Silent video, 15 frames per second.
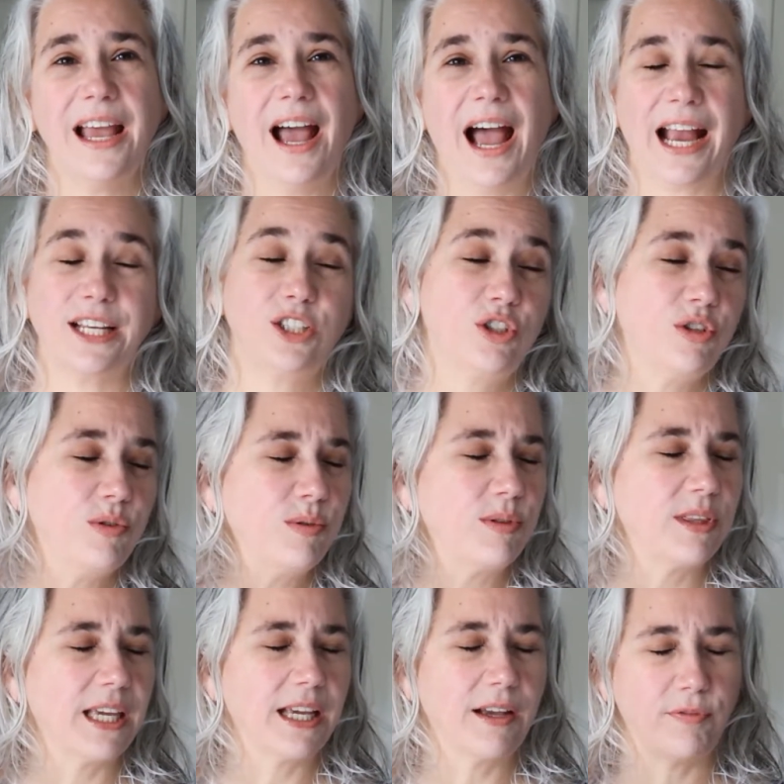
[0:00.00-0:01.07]
I do
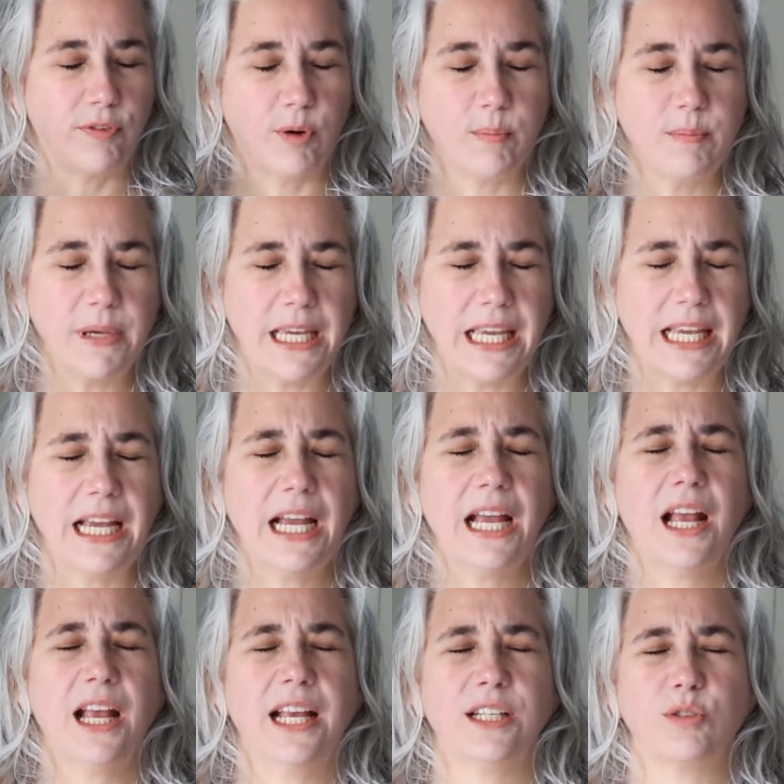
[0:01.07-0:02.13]
think for me,
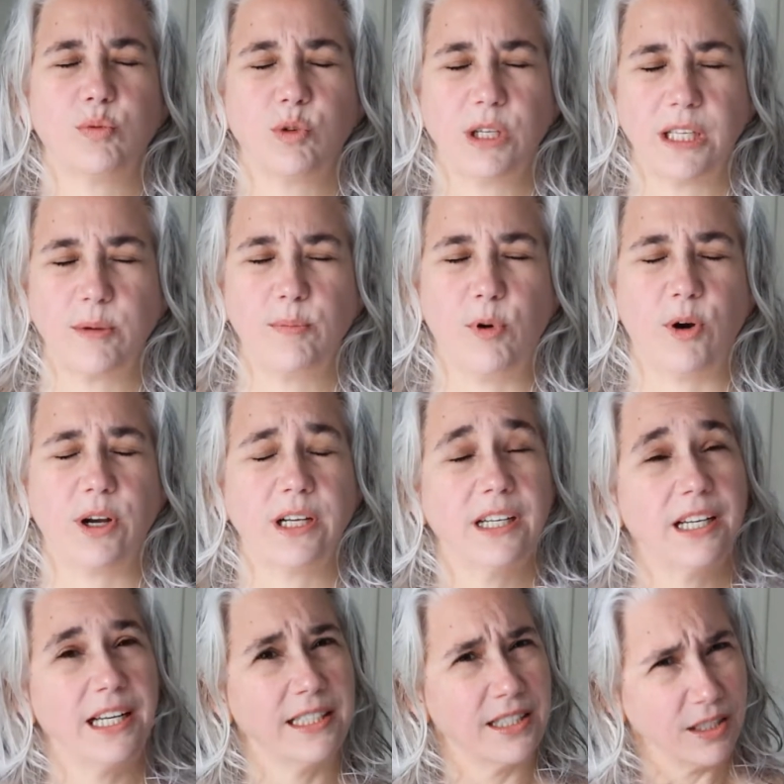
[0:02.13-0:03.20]
it's really
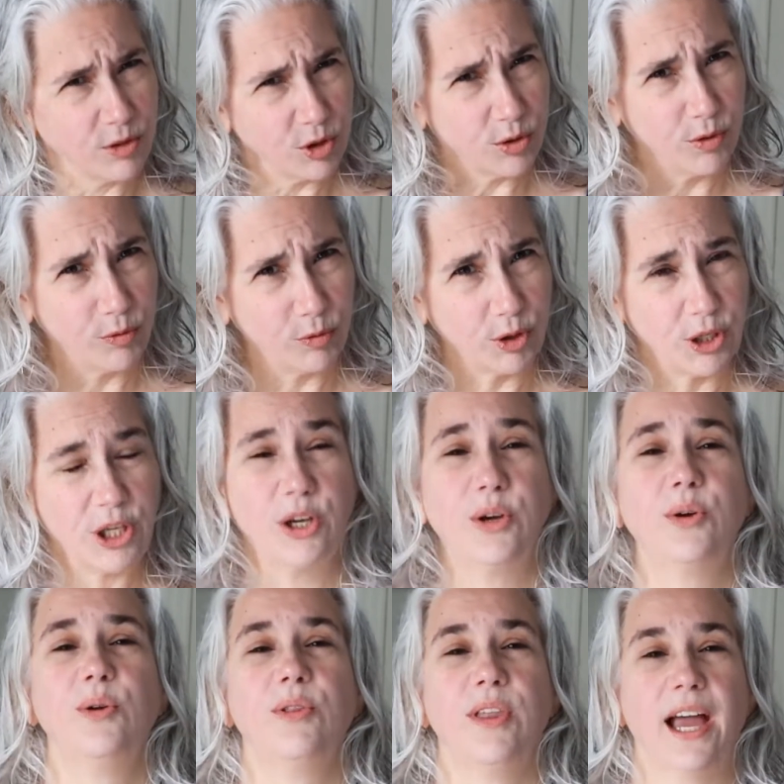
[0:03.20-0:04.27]
important, is it true for
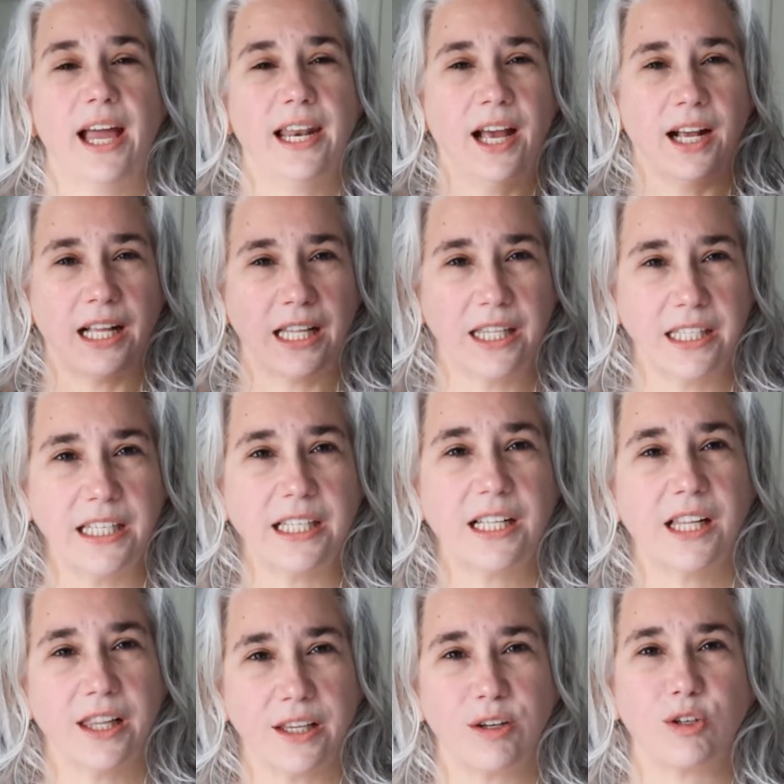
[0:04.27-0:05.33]
you, that a clean,
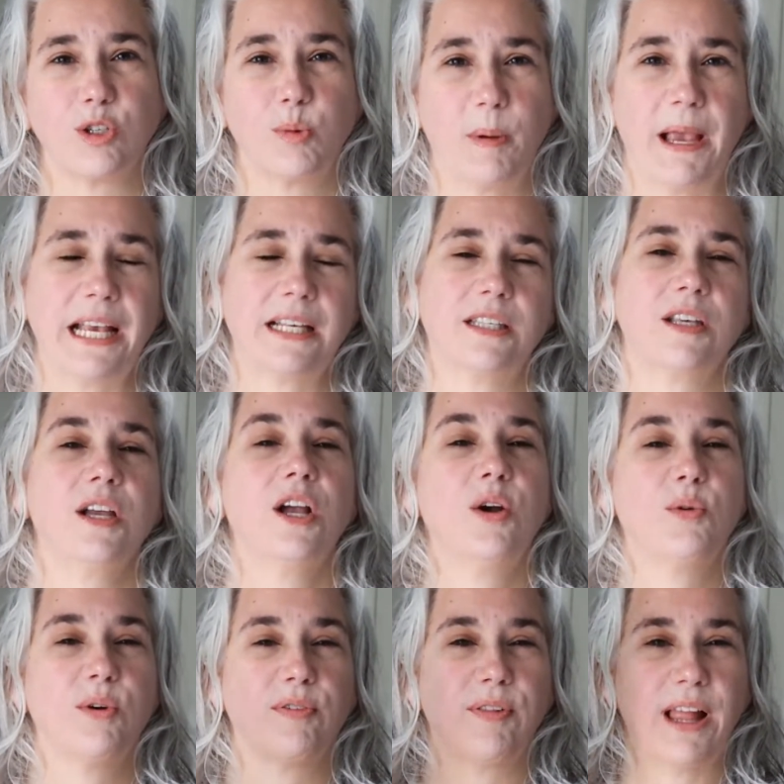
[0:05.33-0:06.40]
clear space
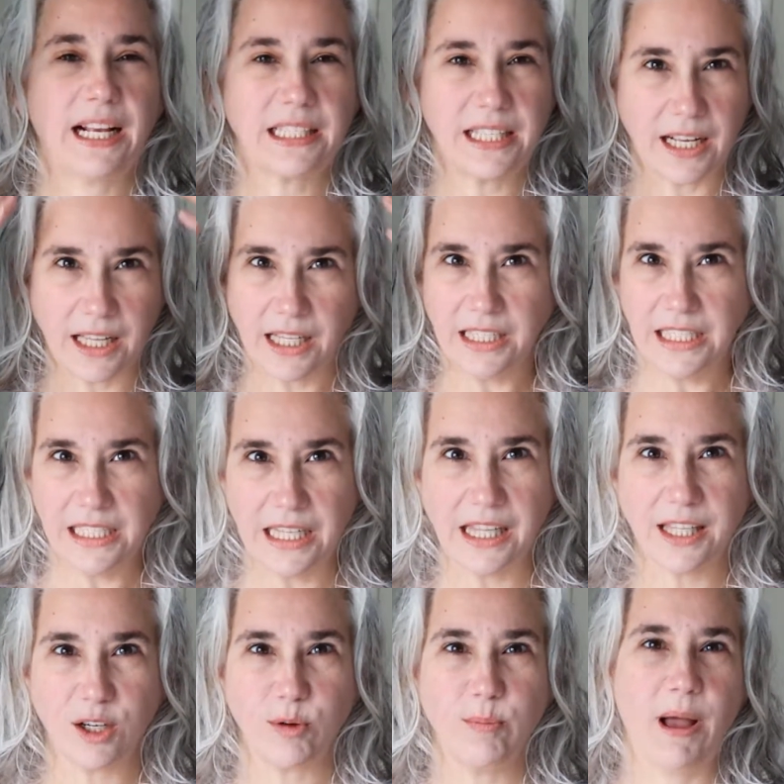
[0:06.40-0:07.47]
reflects a clean,
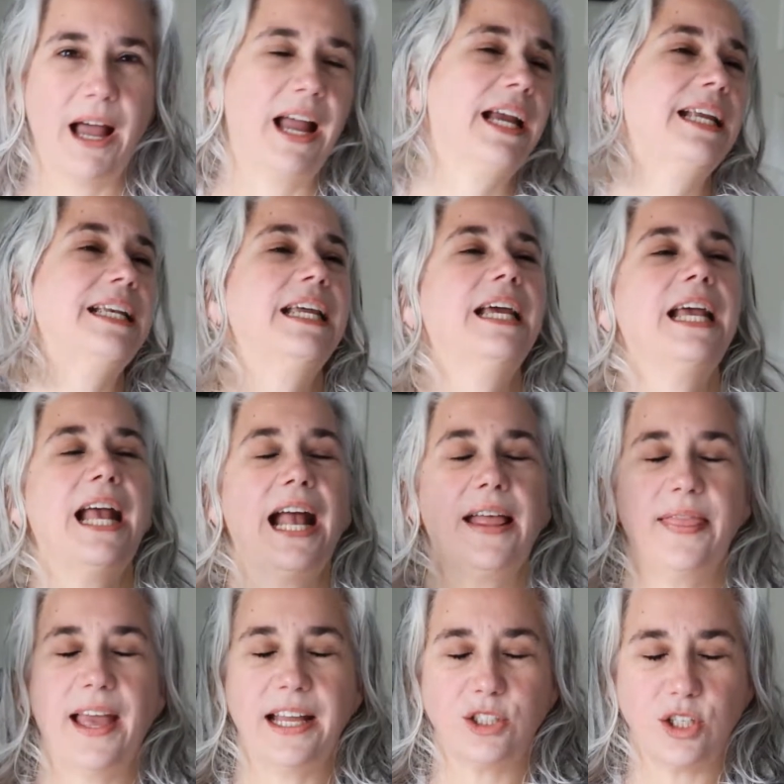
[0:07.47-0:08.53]
clear mind,
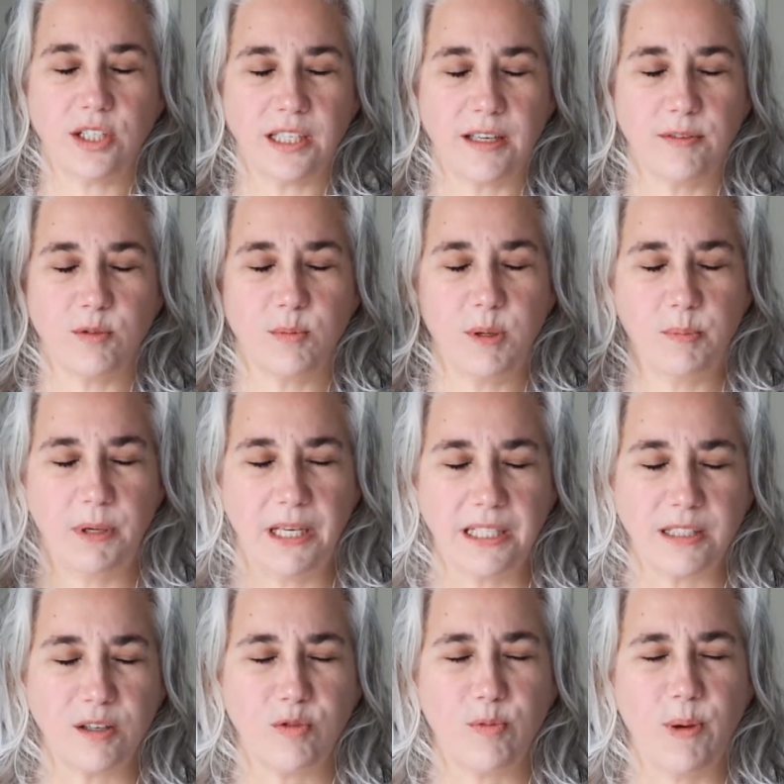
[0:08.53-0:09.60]
and that just gives me
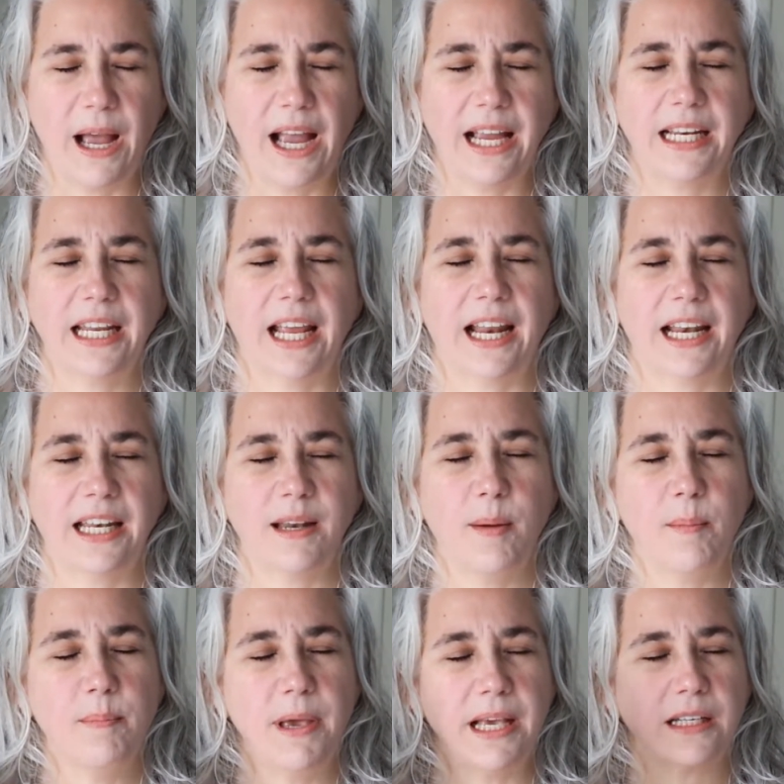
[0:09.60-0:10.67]
peace of mind and
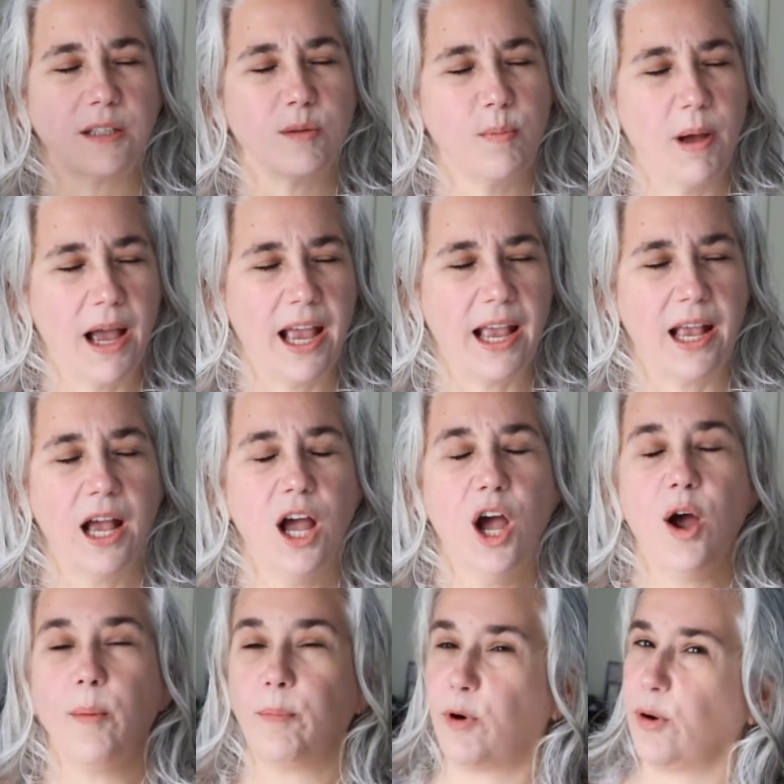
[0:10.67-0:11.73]
makes my
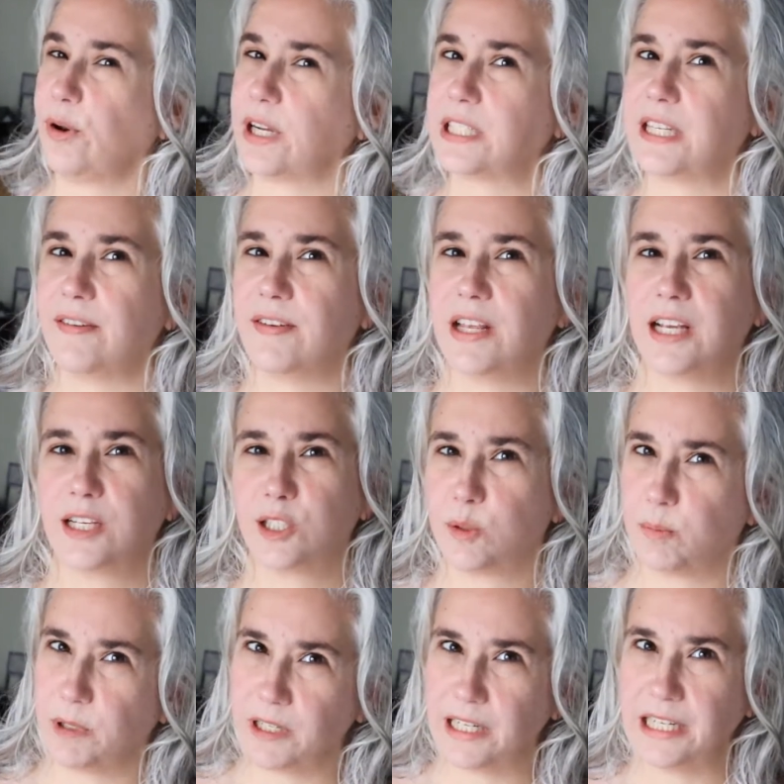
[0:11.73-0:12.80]
productivity
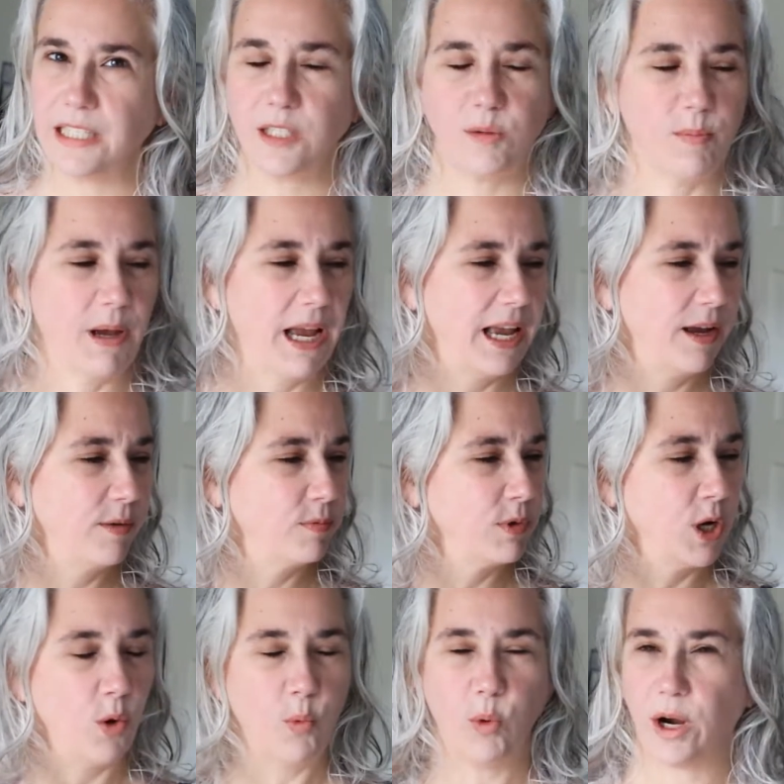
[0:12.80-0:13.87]
experience, my,
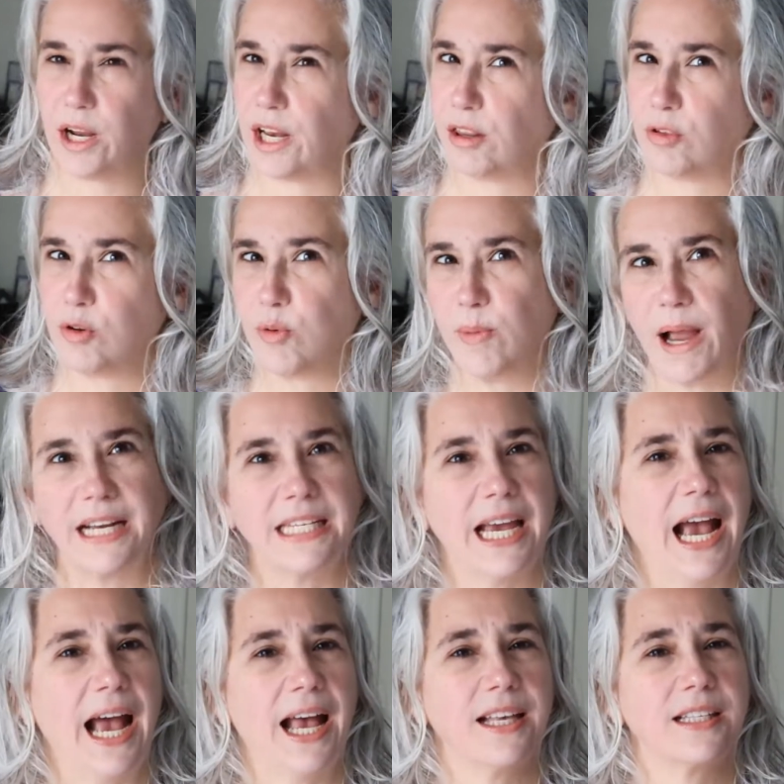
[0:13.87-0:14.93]
working through my
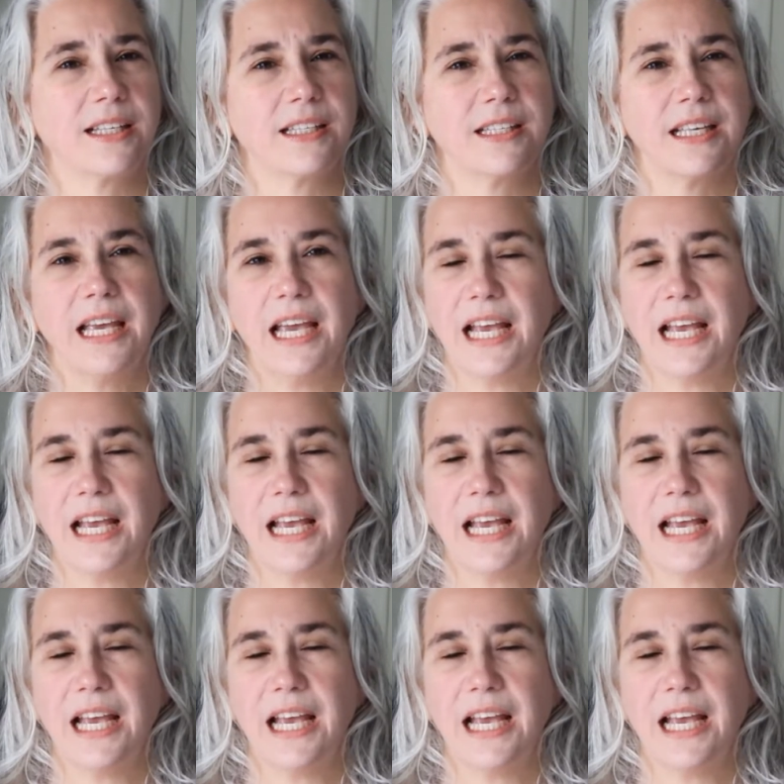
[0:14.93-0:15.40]
tasks,